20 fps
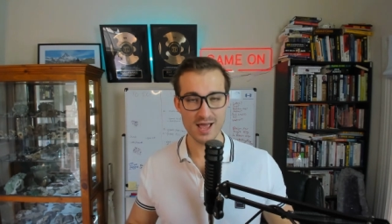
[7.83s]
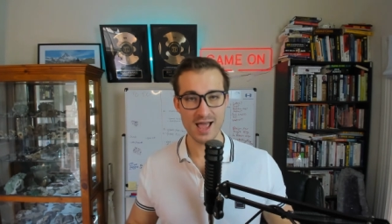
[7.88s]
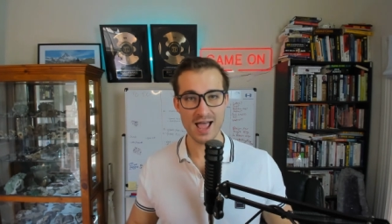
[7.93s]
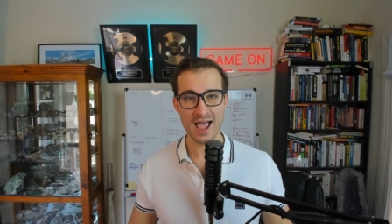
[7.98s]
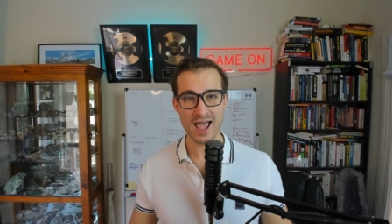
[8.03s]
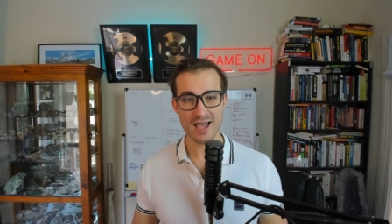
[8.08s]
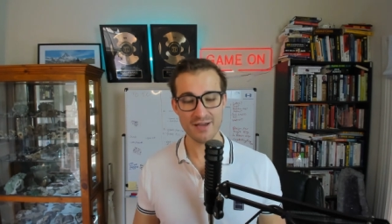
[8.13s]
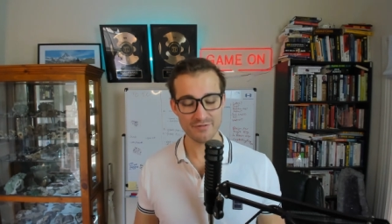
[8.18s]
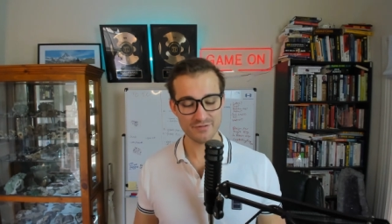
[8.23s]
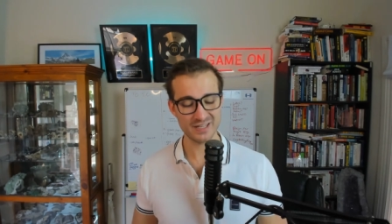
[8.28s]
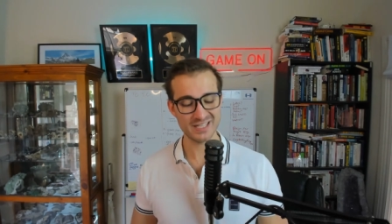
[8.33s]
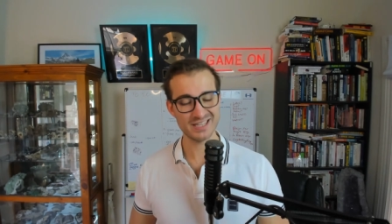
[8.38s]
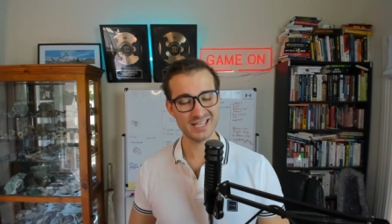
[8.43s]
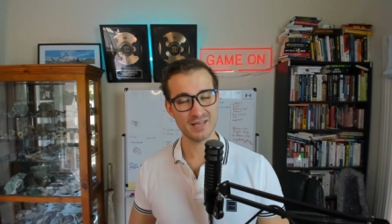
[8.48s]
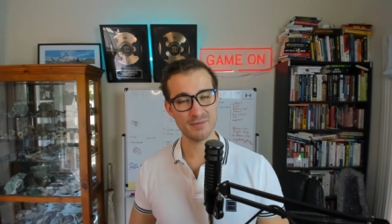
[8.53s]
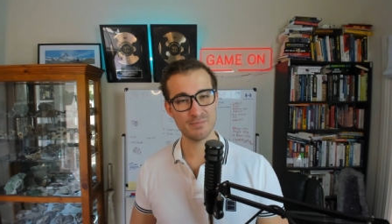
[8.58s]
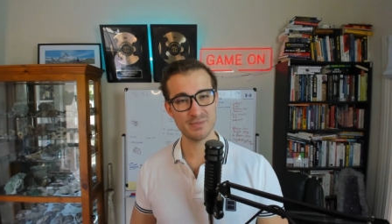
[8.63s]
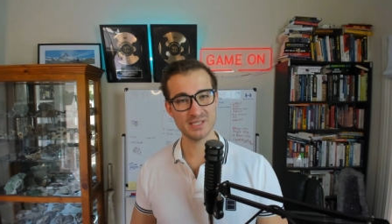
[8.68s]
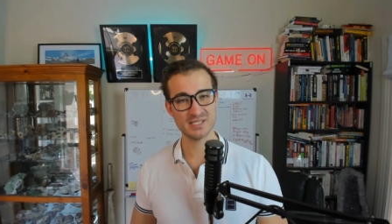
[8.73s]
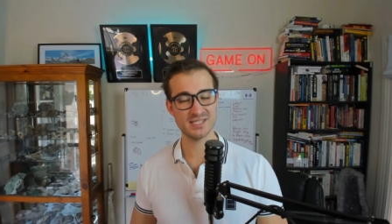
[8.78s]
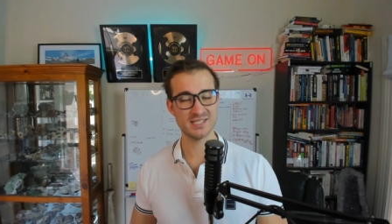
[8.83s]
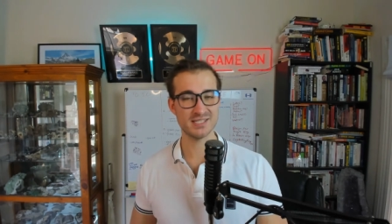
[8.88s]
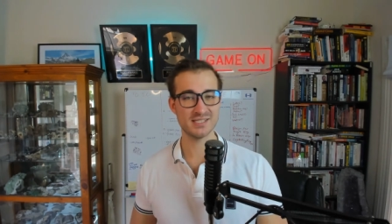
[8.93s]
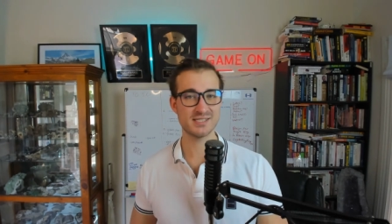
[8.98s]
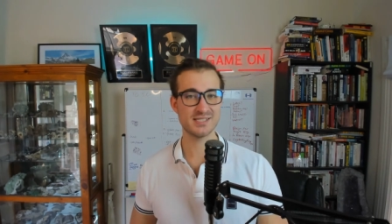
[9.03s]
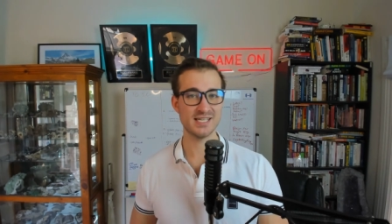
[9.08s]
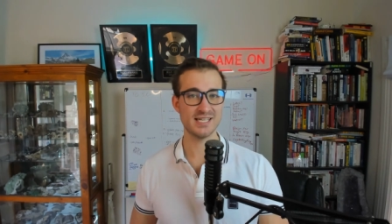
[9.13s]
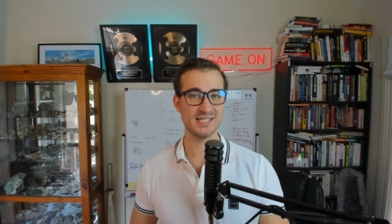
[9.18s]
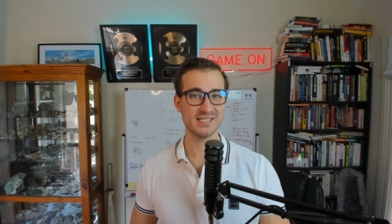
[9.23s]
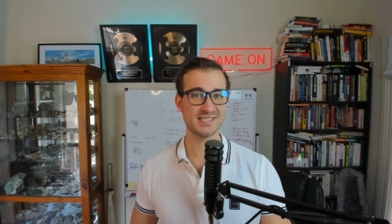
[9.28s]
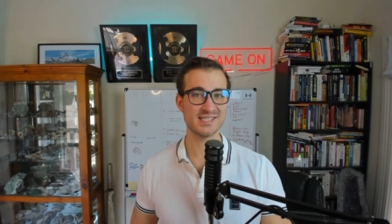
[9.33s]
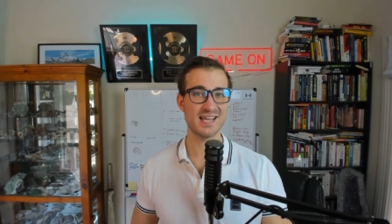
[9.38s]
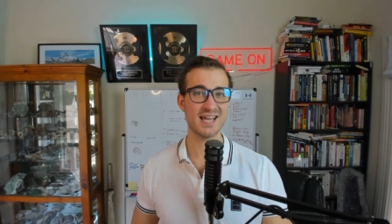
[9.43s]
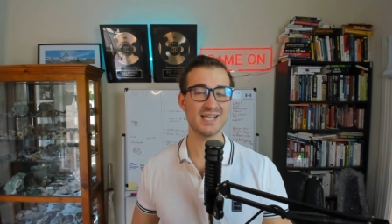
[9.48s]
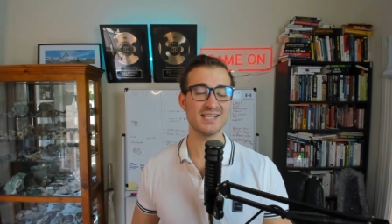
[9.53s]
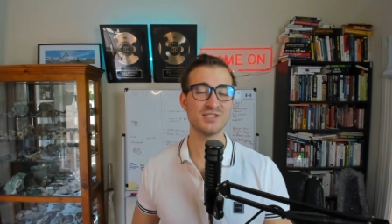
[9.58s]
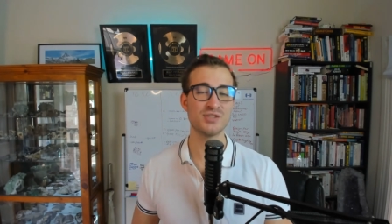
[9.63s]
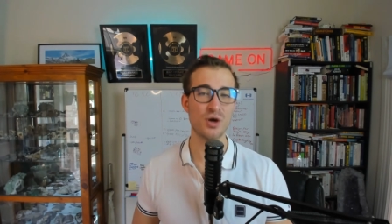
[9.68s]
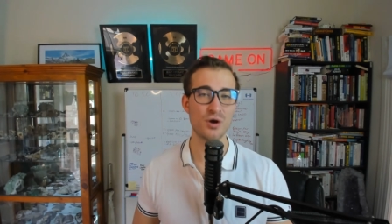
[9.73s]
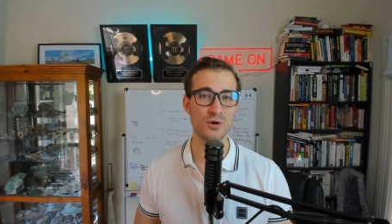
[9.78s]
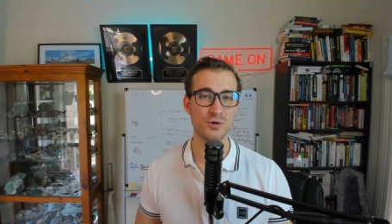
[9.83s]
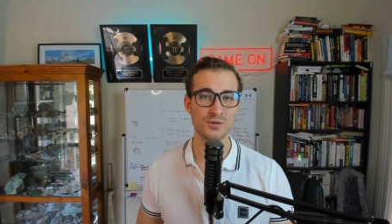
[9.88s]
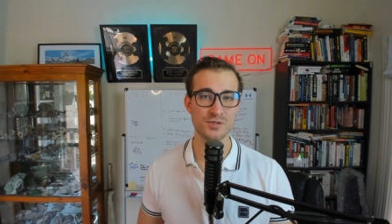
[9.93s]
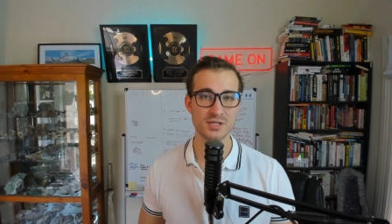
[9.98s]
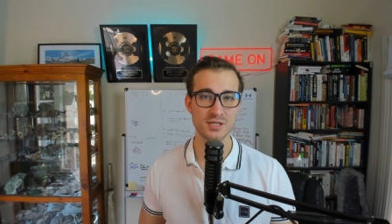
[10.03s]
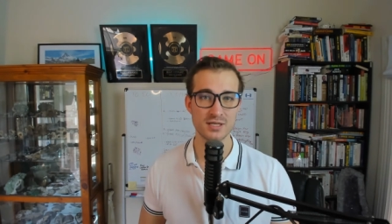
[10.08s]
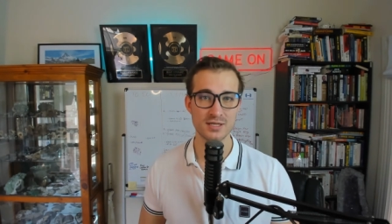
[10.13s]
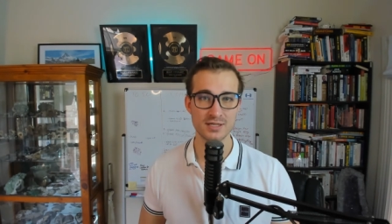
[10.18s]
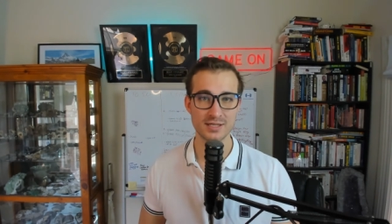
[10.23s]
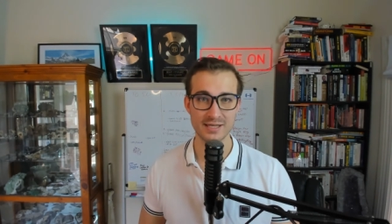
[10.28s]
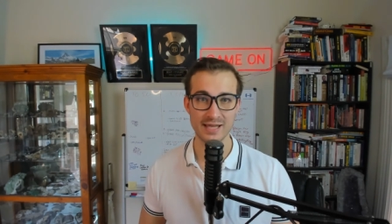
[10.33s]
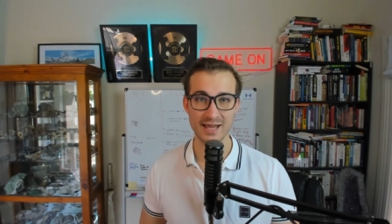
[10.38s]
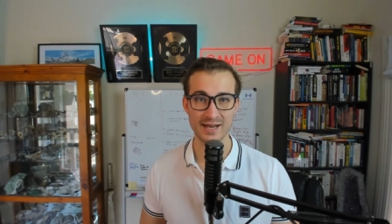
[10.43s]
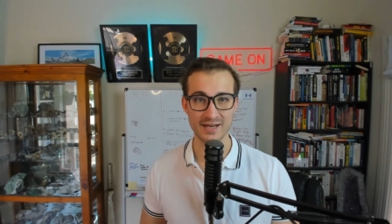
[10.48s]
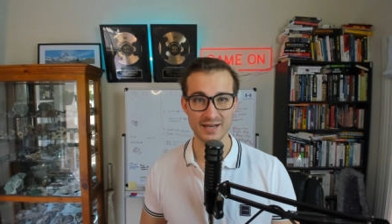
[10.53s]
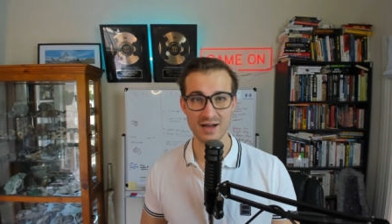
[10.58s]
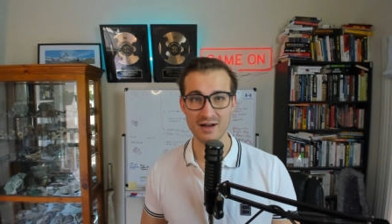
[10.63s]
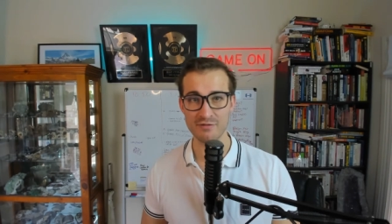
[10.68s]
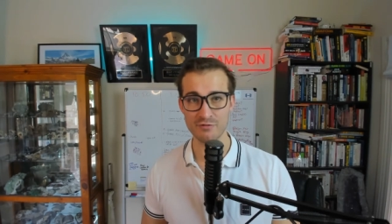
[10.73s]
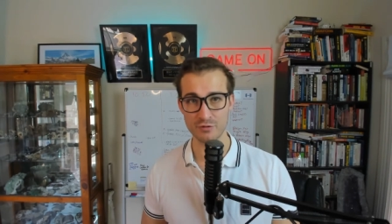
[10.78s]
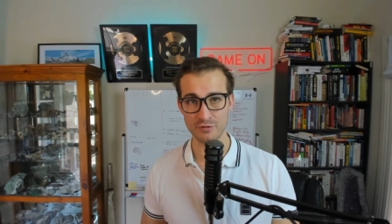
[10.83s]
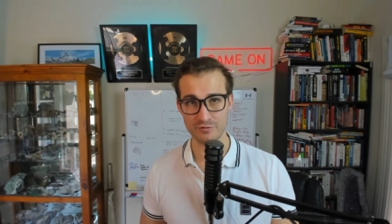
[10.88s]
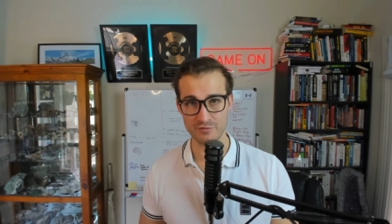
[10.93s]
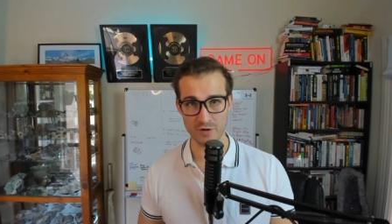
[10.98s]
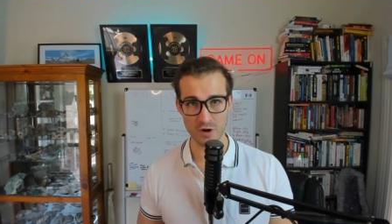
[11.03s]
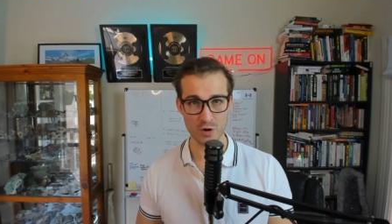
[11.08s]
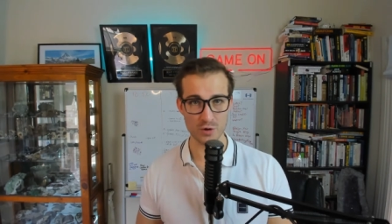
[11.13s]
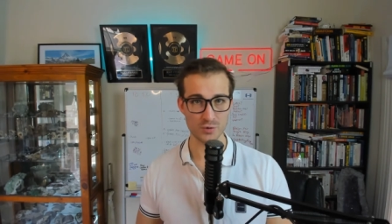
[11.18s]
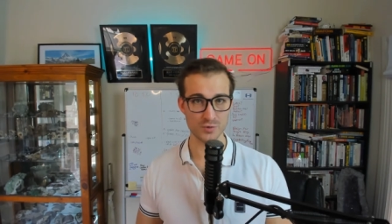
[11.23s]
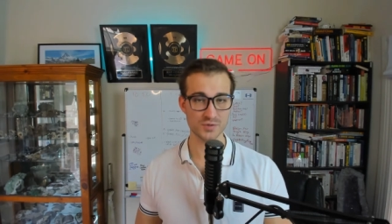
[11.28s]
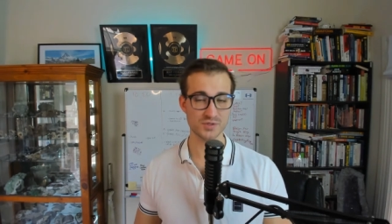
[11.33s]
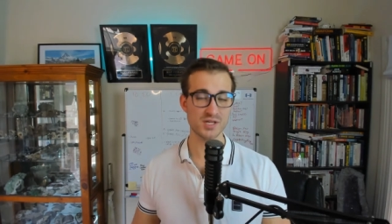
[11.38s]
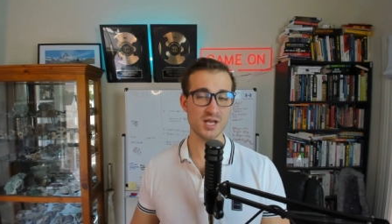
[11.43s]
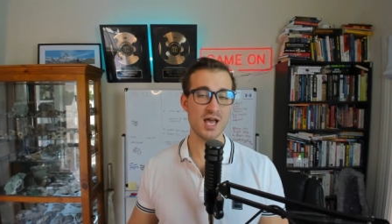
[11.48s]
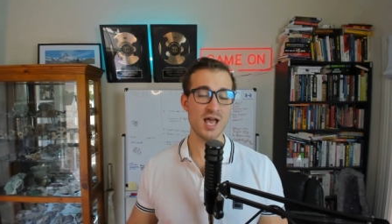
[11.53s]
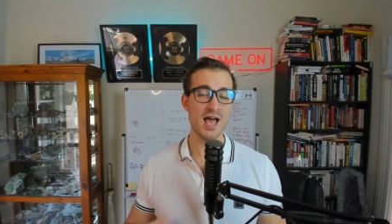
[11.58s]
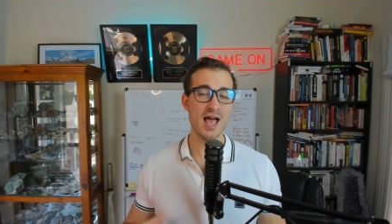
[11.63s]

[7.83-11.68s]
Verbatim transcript: have in their business is they don't get enough referrals.